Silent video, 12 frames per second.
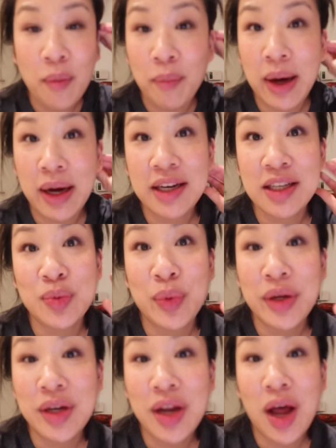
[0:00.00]
but it's
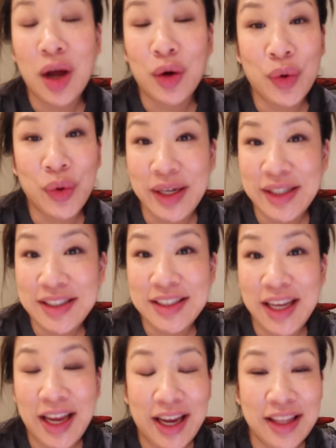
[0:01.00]
been a crazy
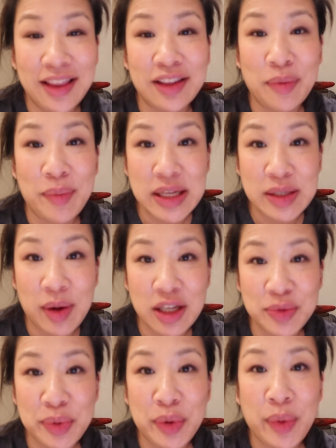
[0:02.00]
day in like the best
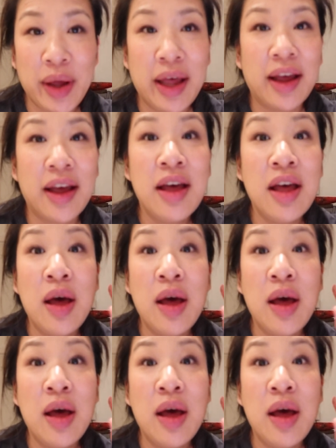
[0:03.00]
possible way.